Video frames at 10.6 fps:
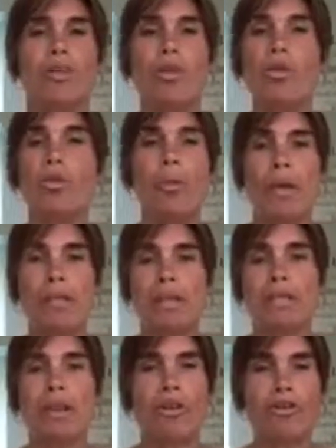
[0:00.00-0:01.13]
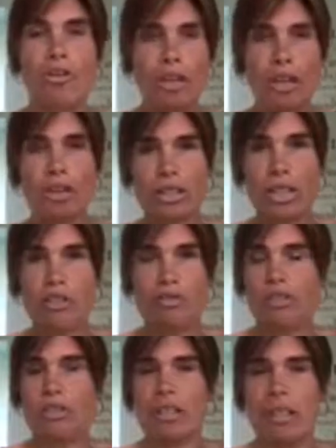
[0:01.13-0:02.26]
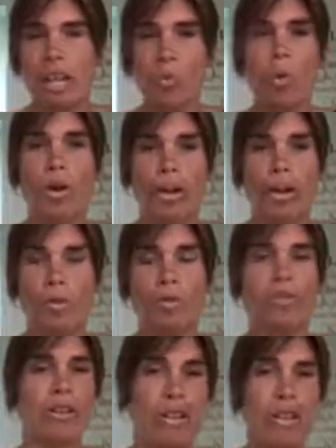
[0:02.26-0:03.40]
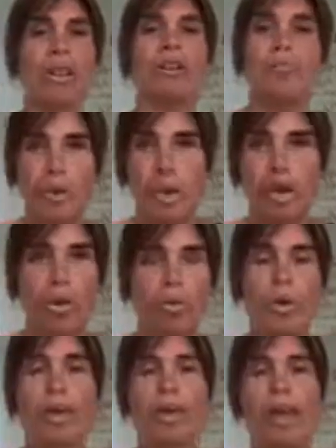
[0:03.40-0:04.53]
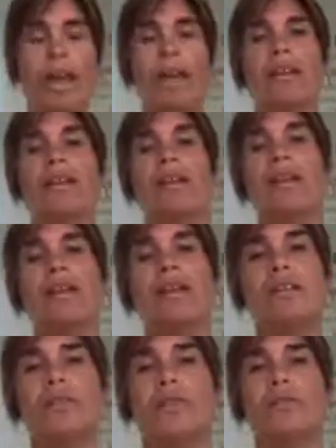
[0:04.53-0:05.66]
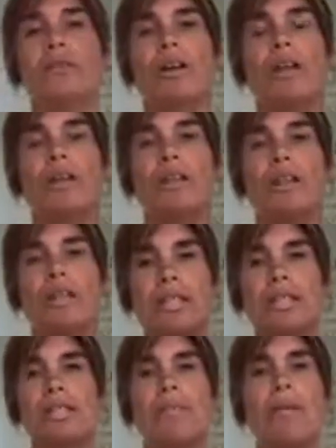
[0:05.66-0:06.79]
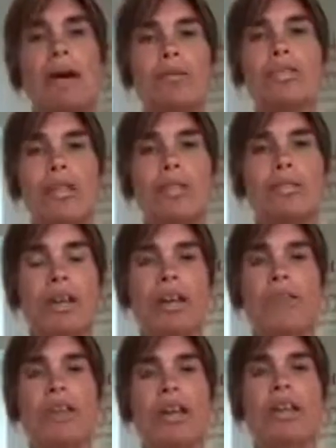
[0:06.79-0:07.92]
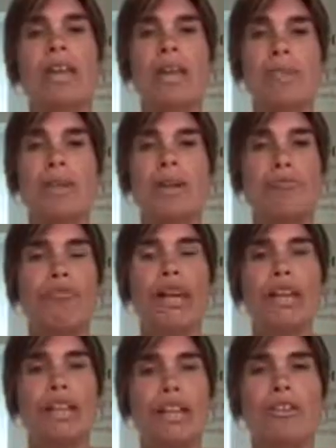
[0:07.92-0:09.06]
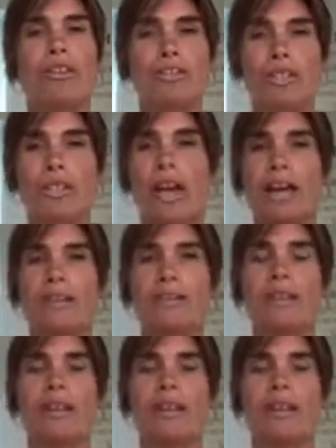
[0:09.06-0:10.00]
all by myself, and then I'd have this kind of like 1 hour, and then it'd be a whole week again. So this is about just kind of like keeping in regular contact,